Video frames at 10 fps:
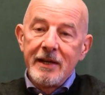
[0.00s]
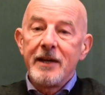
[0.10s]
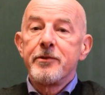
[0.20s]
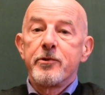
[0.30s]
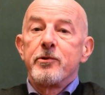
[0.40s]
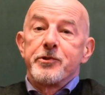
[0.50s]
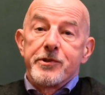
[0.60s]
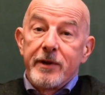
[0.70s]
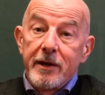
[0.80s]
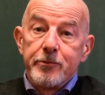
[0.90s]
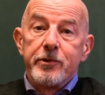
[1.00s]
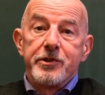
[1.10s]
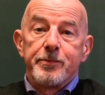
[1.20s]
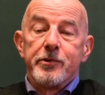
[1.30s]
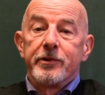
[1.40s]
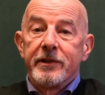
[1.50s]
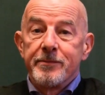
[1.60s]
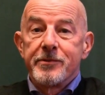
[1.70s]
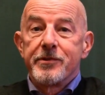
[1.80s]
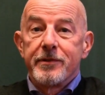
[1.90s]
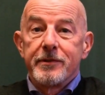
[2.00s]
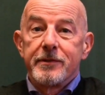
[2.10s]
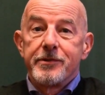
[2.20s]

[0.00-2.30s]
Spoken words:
And there are also outreach programs that